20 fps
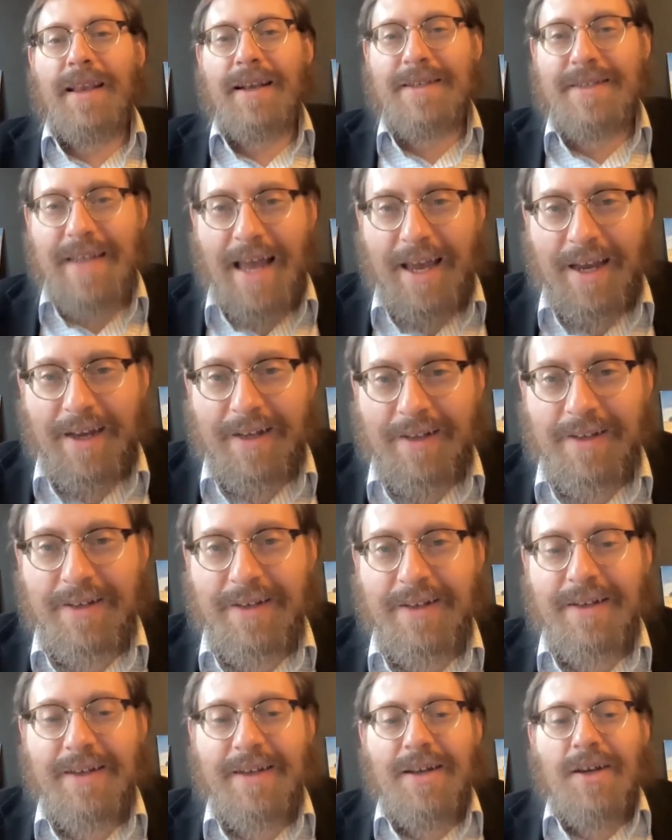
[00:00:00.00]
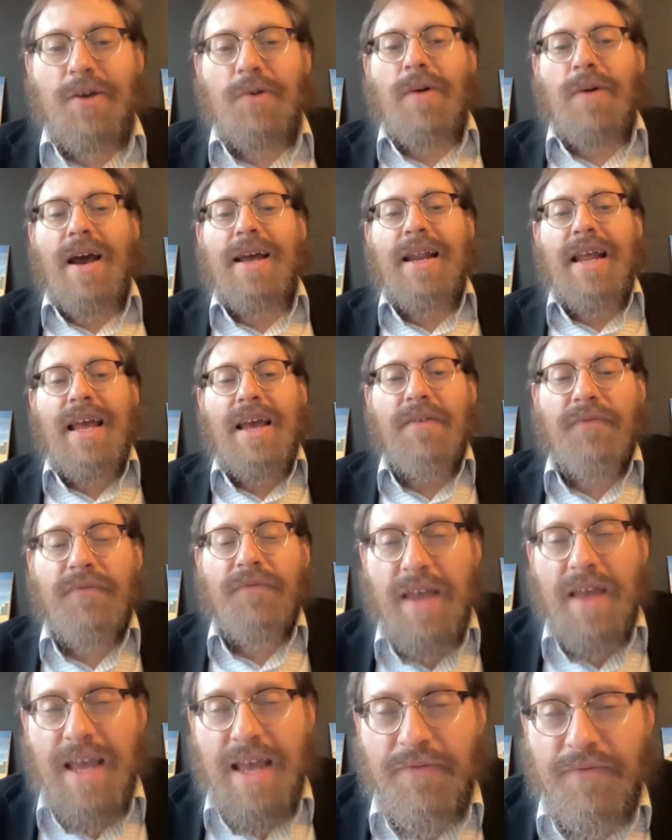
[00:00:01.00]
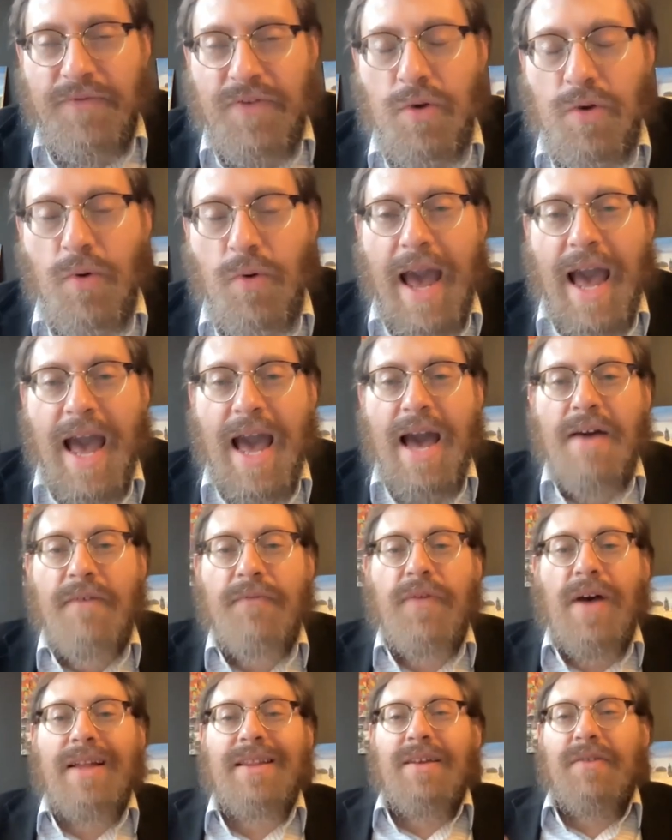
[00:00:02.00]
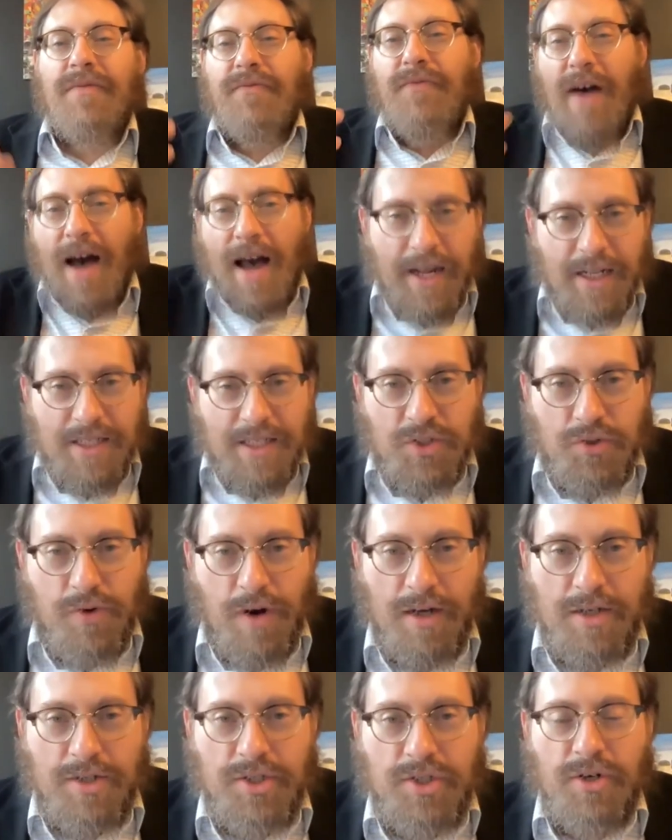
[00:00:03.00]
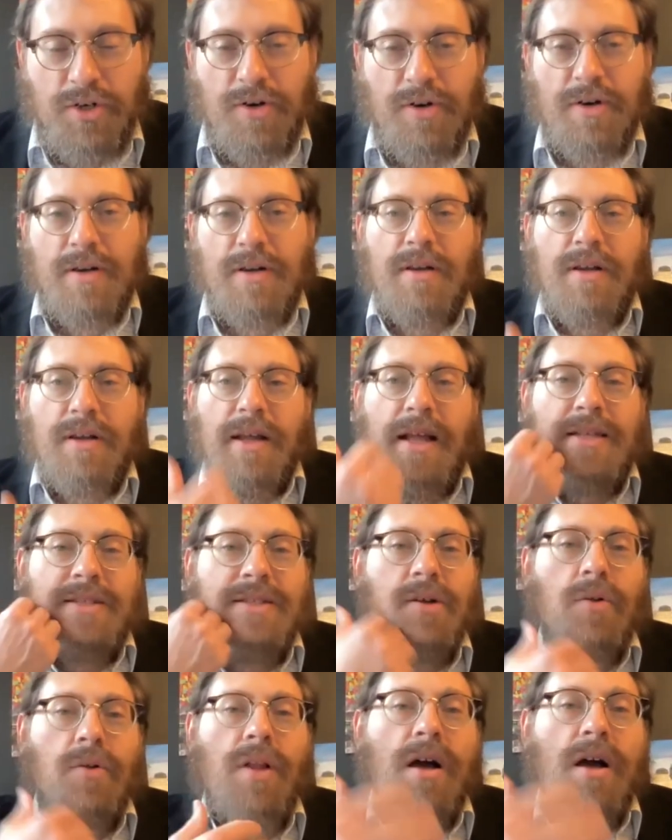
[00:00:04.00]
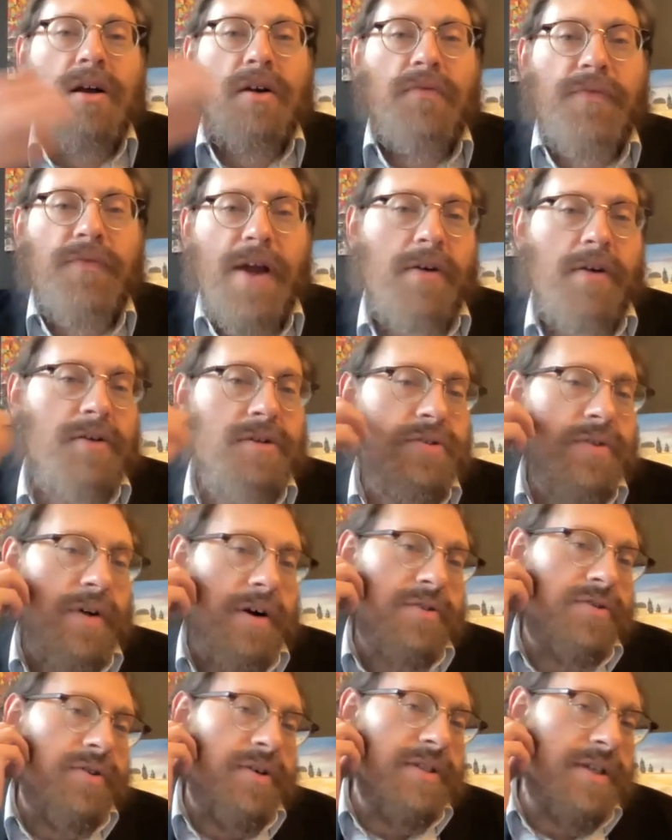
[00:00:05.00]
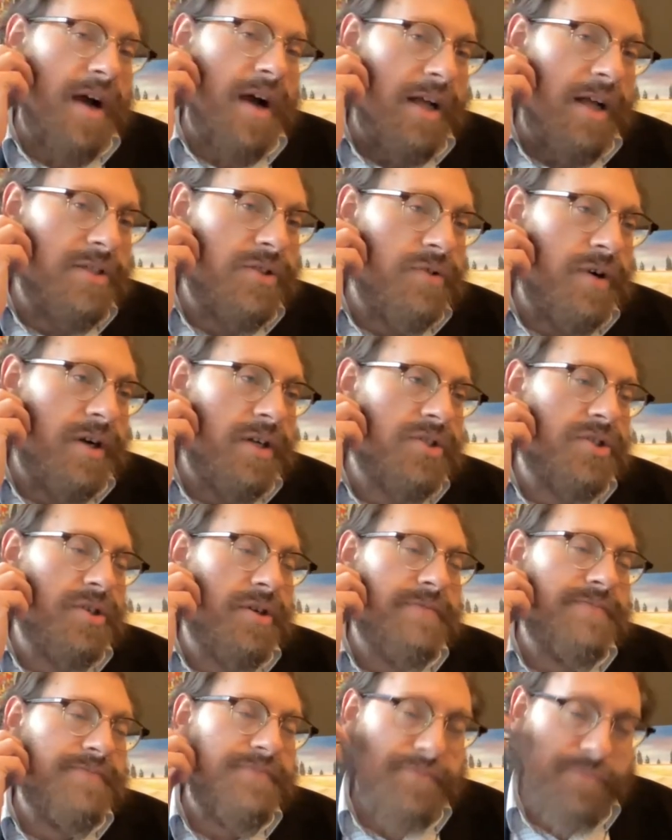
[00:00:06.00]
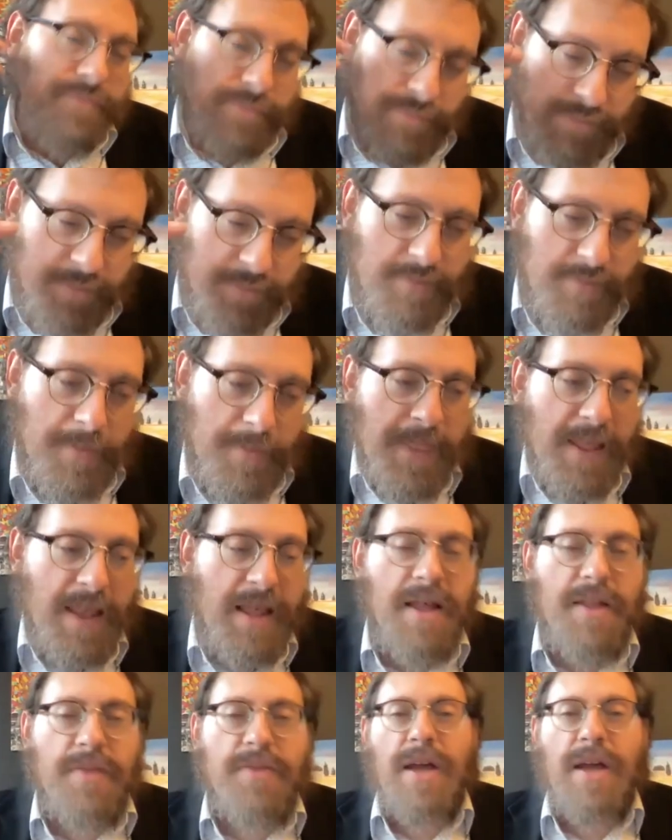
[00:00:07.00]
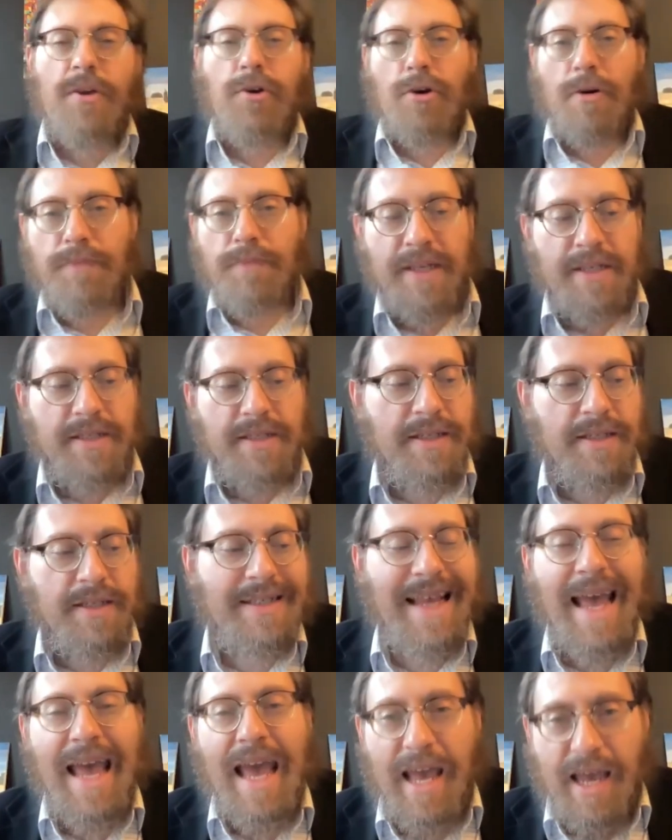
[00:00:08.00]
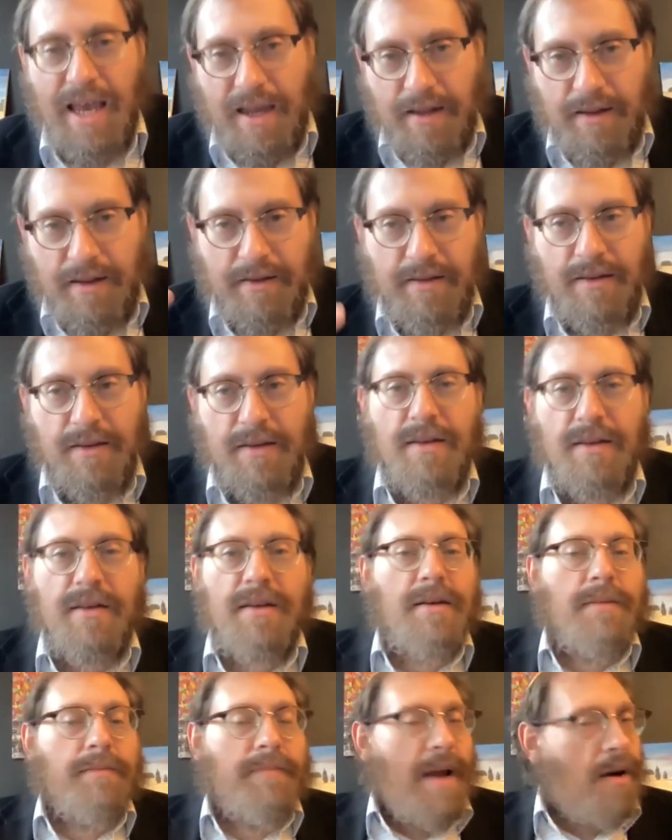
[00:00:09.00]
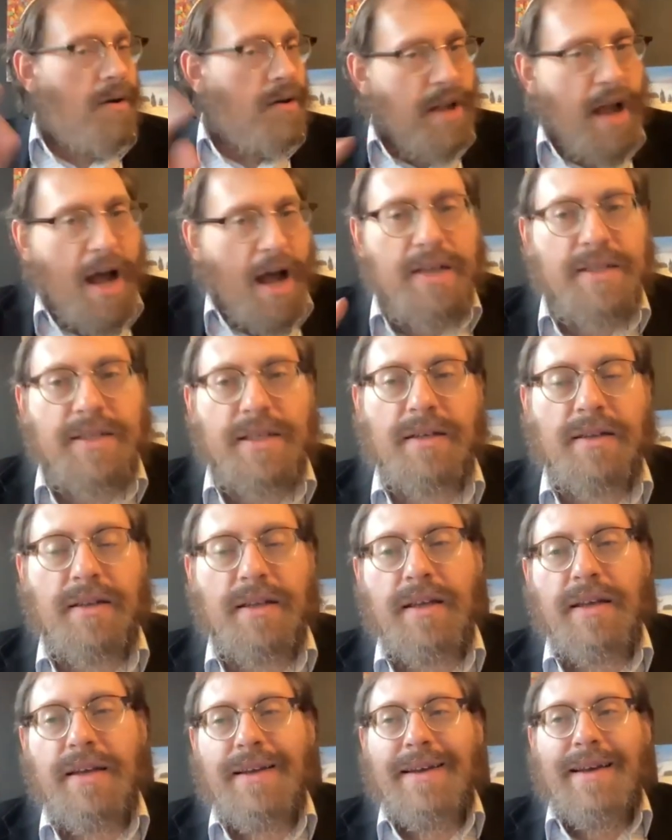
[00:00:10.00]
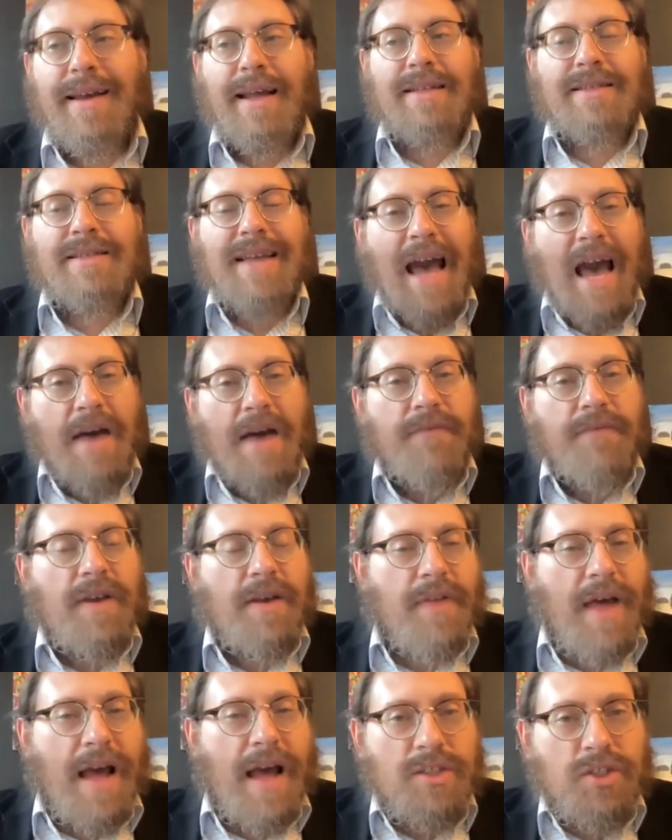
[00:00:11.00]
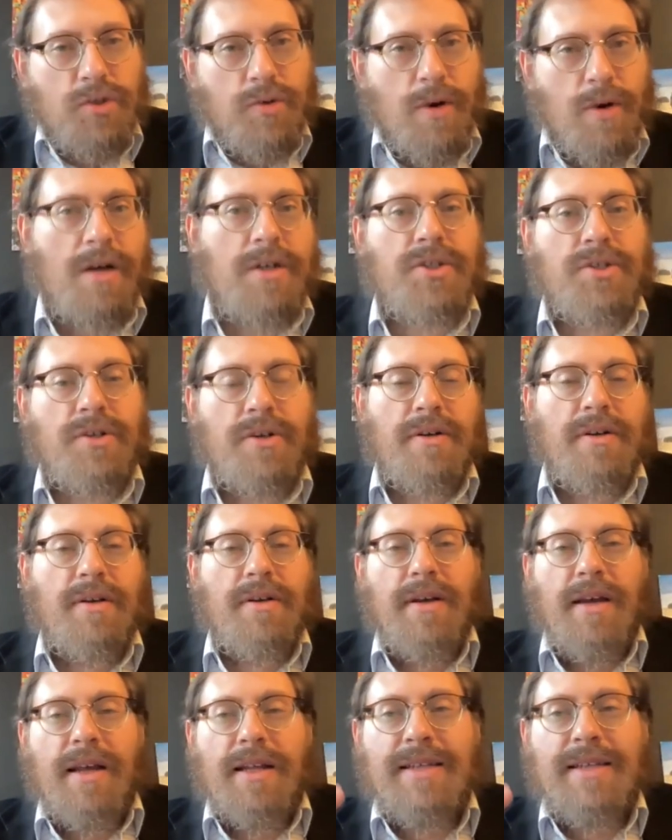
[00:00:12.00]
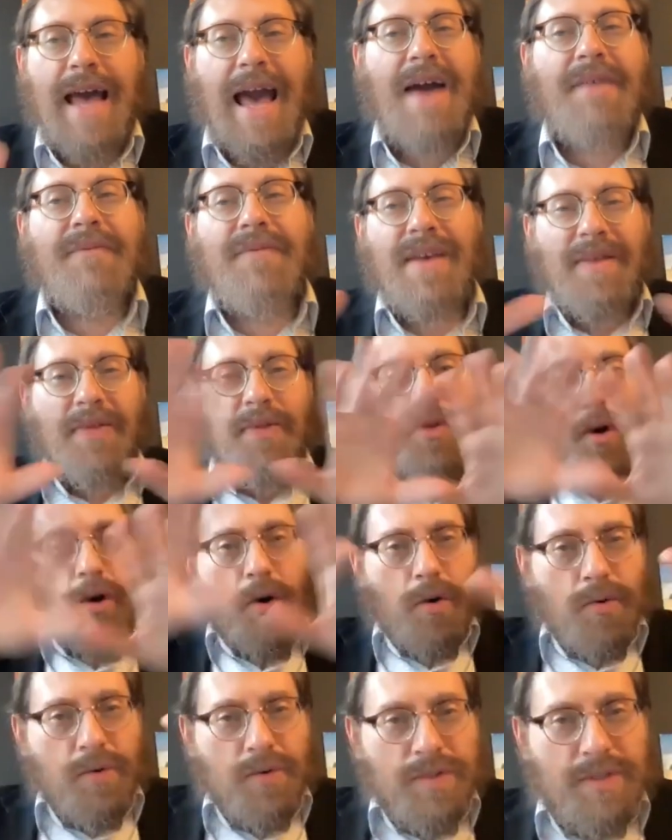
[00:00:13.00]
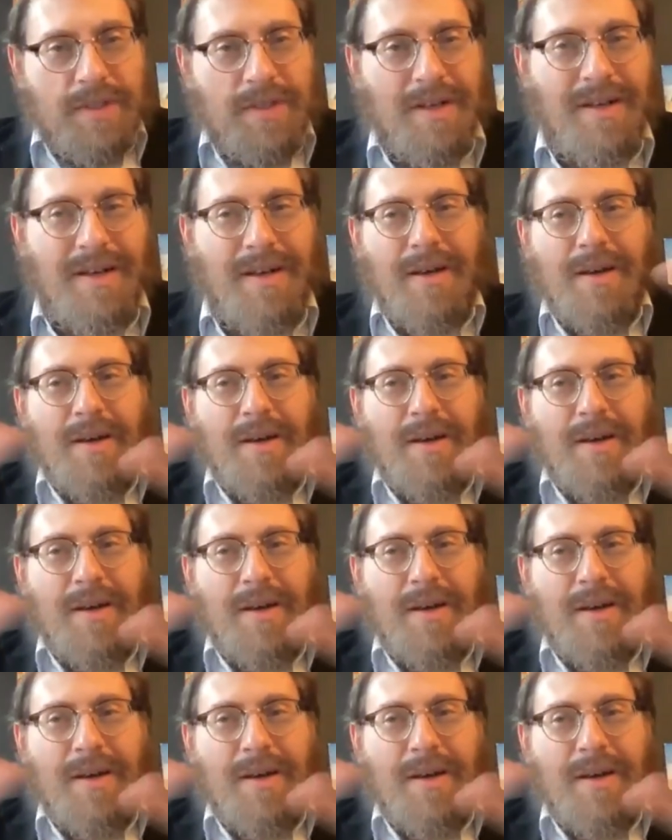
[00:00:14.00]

Exactly. Right? If if you have a divine structure, it's no longer Pharaoh's structure, it's God's structure, then you're in business. And paradoxically, it's having that structure, it's having those